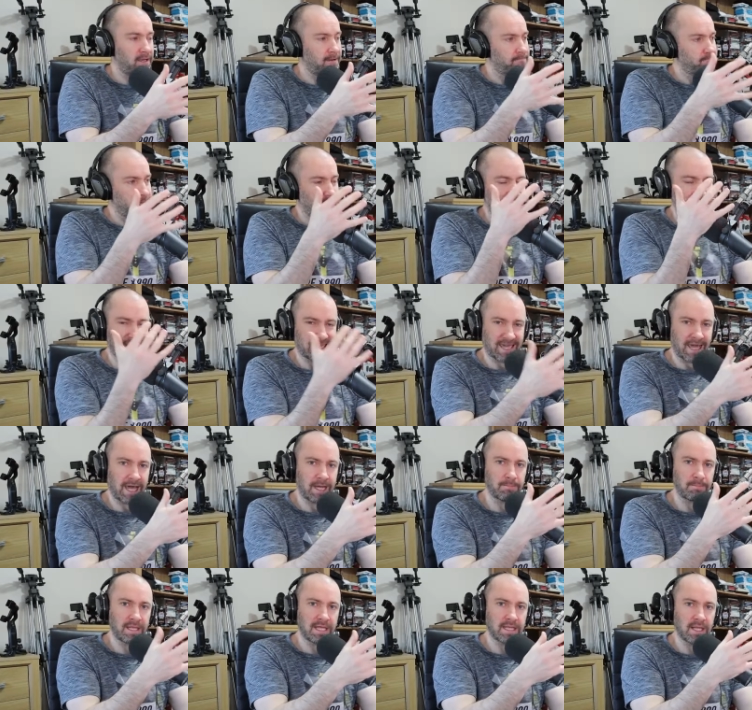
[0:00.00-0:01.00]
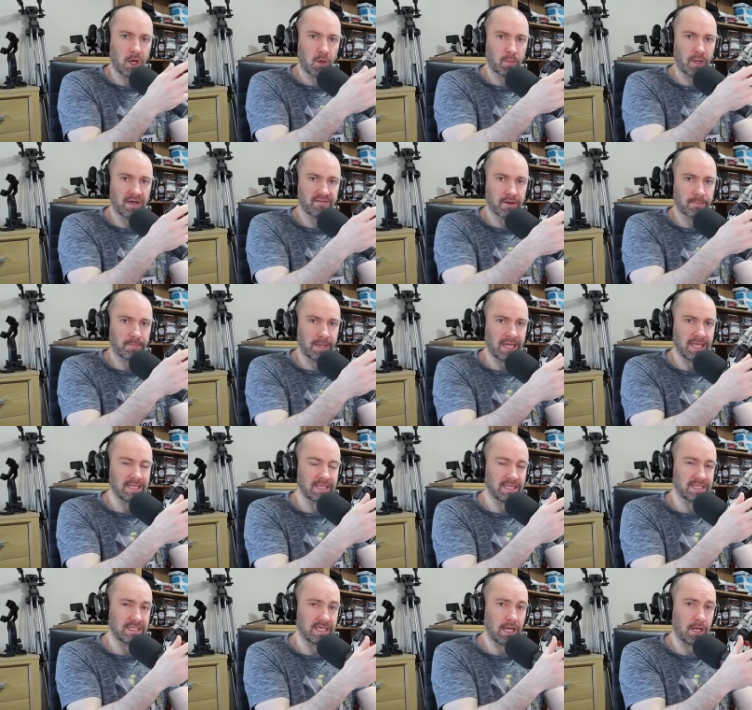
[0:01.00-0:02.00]
It can be a little bit of a pain to
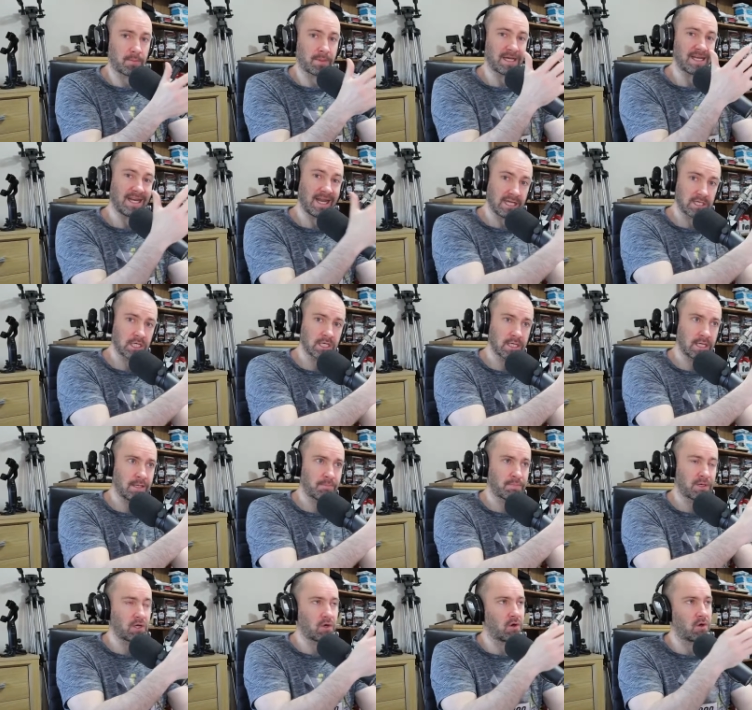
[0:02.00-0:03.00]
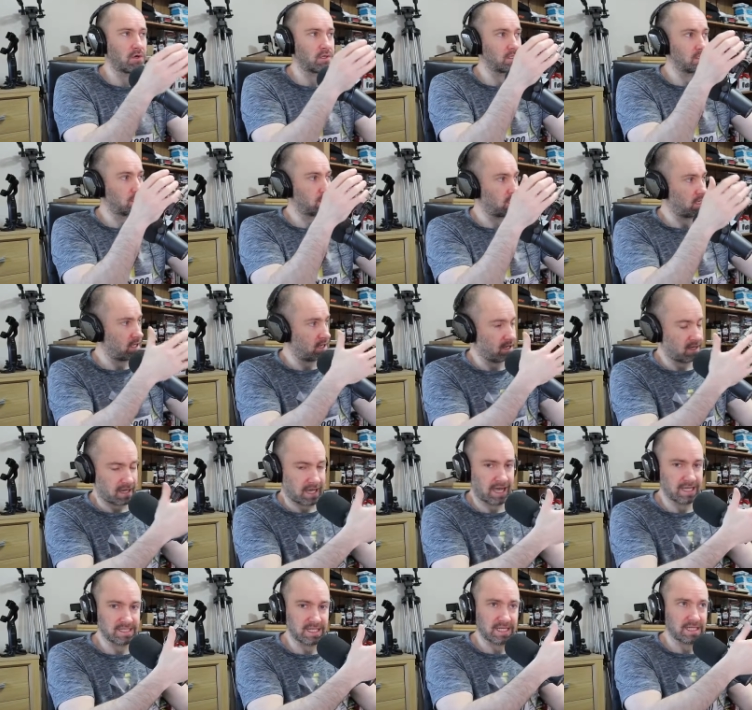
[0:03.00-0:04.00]
set up initially because, as
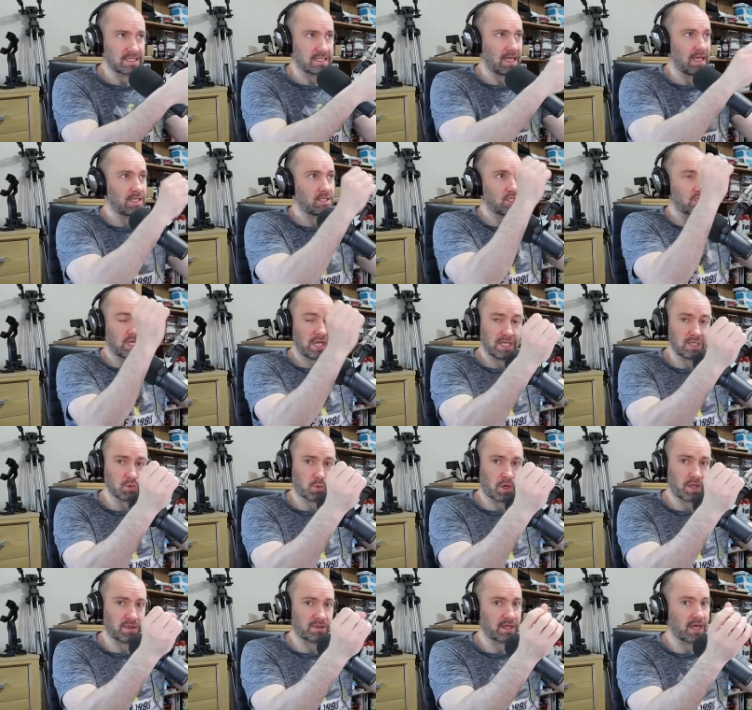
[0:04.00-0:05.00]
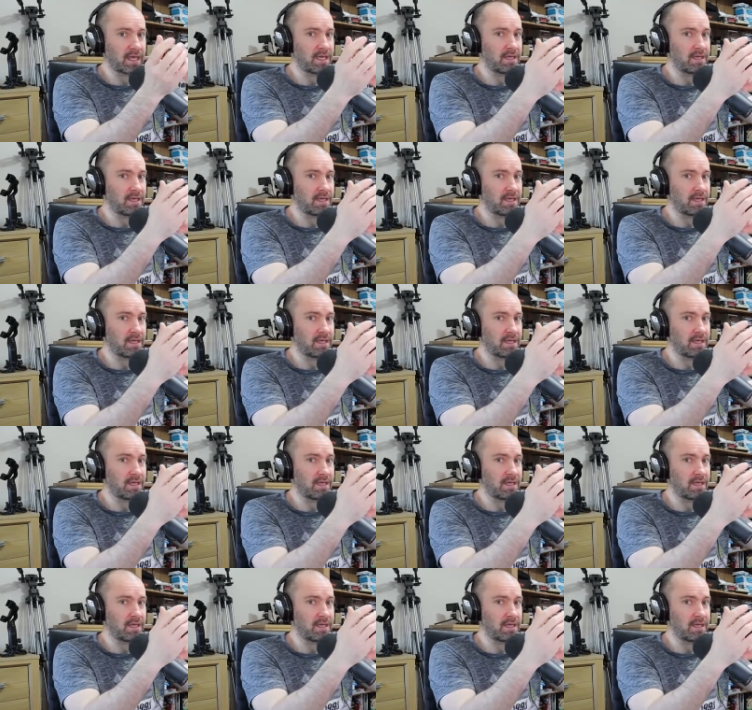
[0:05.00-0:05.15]
I said, you change one thing,